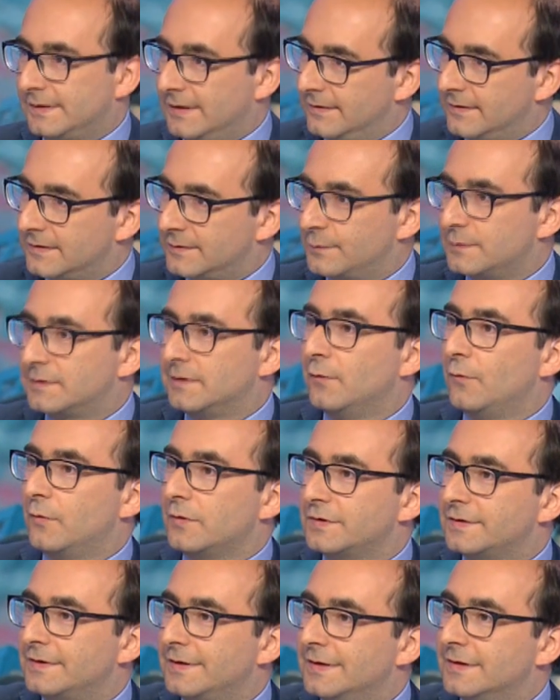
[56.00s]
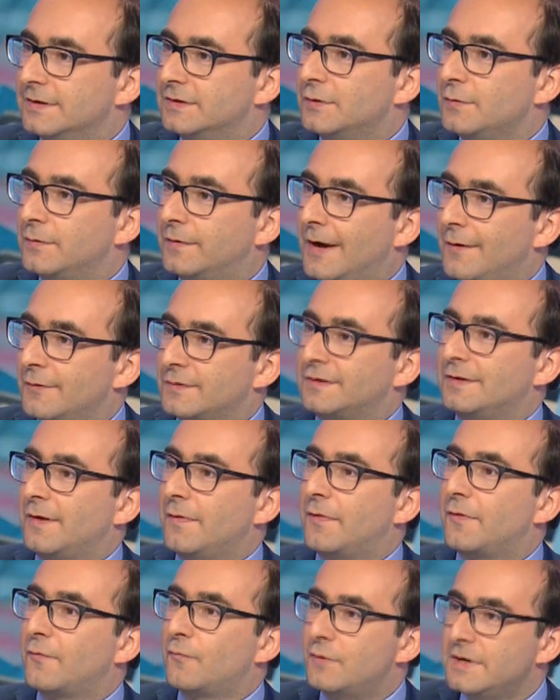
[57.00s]
This was launched in
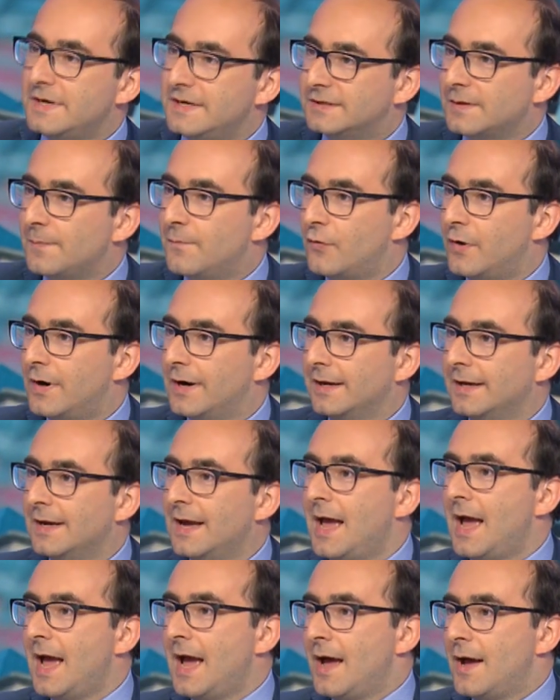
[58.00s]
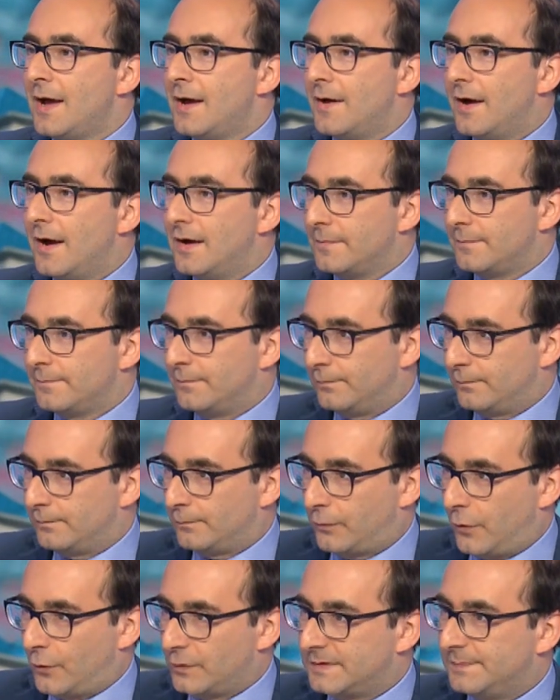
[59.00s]
2003 to bring uh,
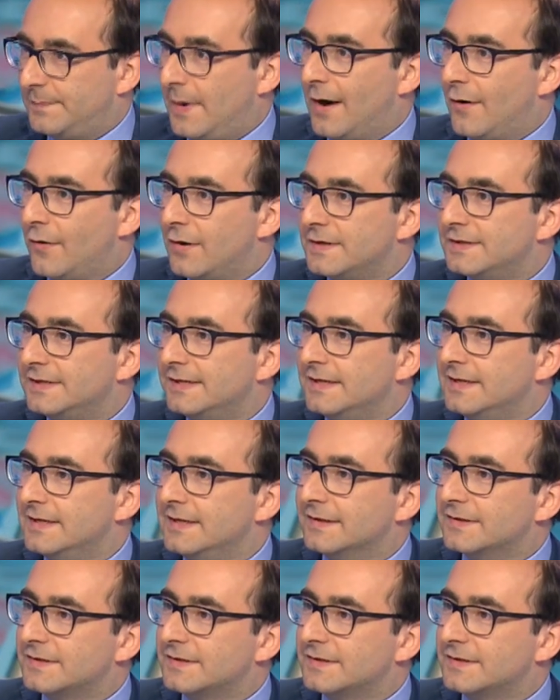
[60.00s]
prosperity and